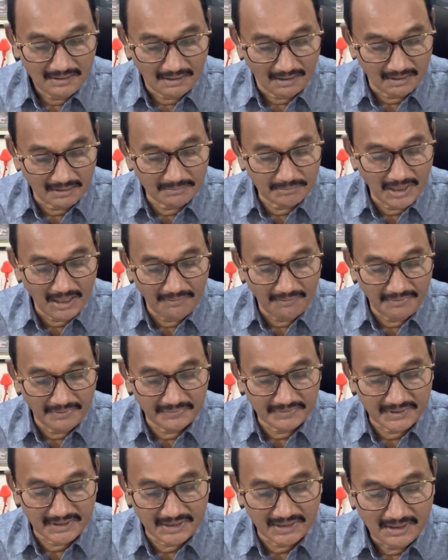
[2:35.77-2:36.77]
on behalf of
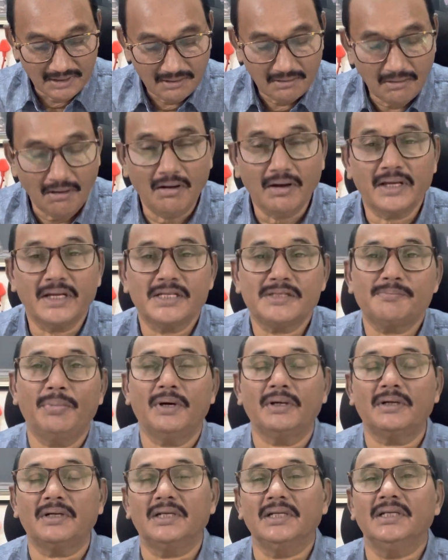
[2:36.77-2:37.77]
the Congress
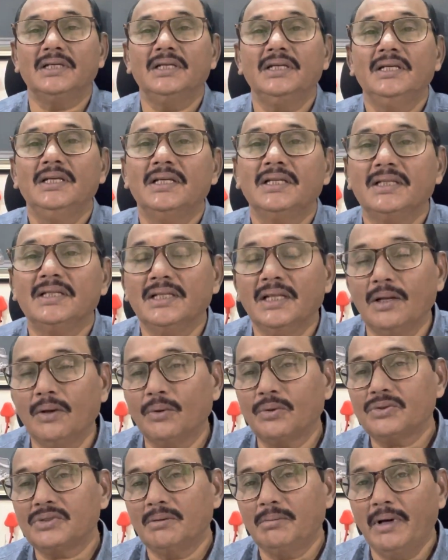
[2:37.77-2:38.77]
Party in the Lok
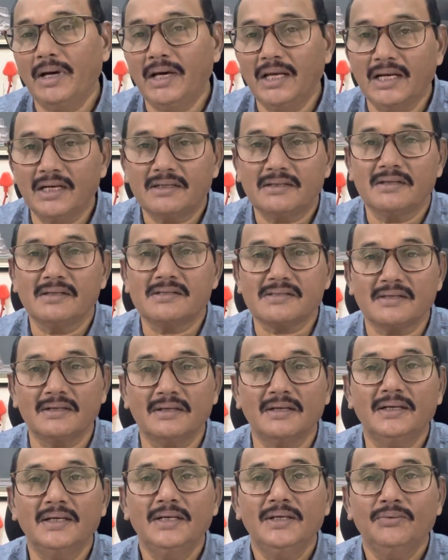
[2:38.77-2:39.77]
Sabha elections,
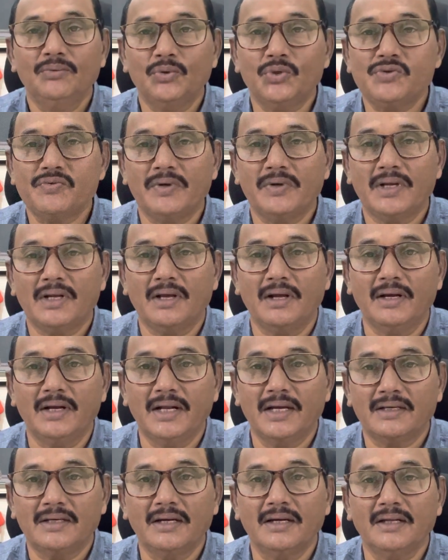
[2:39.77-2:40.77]
which were
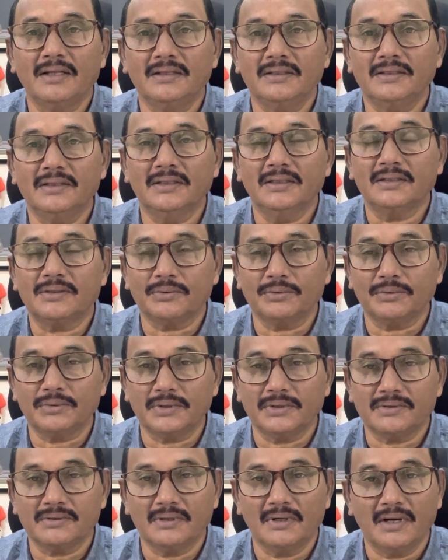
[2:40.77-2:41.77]
conducted in the year
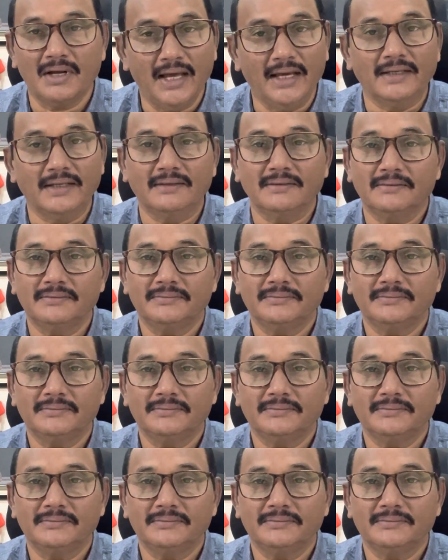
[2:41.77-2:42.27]
2009.